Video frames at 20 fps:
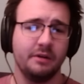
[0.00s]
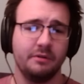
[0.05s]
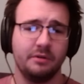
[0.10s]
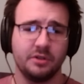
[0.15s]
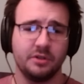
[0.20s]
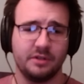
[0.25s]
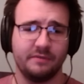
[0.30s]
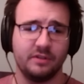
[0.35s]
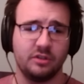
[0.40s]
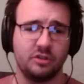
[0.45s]
We
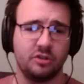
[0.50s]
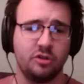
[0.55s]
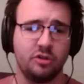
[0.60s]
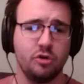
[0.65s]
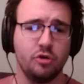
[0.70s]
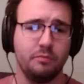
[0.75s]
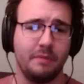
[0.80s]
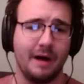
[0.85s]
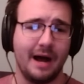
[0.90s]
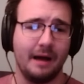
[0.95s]
also have
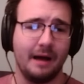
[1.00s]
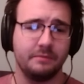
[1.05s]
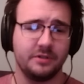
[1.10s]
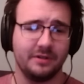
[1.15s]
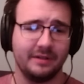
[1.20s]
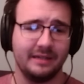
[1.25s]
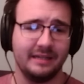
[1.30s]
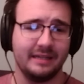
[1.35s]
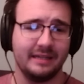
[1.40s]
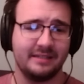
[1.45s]
2 bombs,
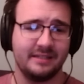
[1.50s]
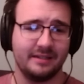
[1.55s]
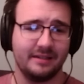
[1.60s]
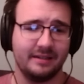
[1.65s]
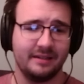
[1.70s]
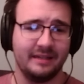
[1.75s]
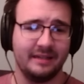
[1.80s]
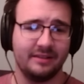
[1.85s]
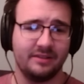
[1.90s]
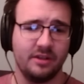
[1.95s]
so I can
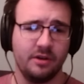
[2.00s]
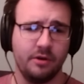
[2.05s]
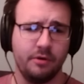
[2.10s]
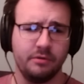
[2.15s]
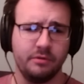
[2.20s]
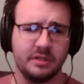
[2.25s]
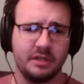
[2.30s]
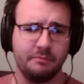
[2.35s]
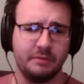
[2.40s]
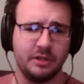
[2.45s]
get
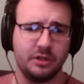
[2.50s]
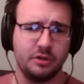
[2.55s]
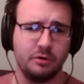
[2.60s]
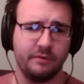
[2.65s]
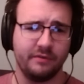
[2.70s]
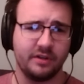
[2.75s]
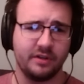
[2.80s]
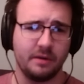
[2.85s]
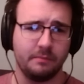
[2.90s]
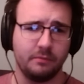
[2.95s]
those, and we do
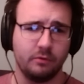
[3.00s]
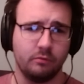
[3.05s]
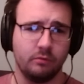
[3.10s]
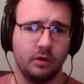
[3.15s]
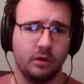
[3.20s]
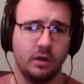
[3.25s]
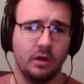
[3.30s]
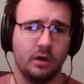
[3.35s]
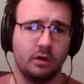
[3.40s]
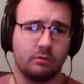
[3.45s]
have a couple